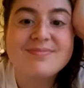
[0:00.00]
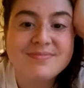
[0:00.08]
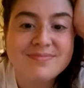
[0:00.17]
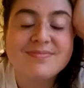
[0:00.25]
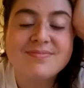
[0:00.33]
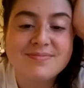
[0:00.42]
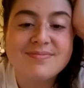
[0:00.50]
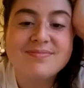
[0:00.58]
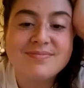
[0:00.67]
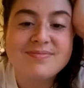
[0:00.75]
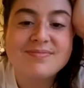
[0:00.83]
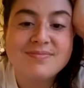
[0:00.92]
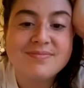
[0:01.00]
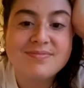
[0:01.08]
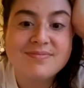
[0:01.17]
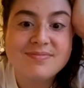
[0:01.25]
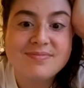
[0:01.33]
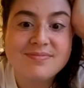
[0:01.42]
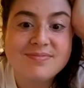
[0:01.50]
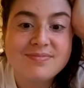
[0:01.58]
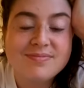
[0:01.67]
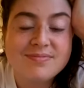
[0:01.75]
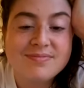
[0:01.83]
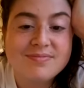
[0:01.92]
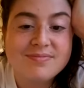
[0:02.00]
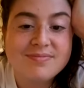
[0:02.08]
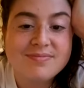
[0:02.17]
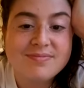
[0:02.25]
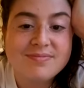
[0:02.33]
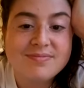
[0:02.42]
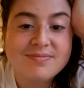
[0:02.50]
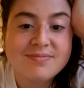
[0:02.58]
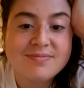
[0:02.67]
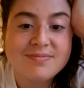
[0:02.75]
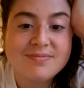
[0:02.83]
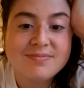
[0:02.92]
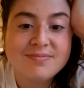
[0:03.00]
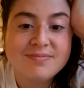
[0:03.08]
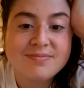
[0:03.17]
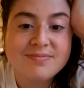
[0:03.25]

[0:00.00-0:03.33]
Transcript: (silent)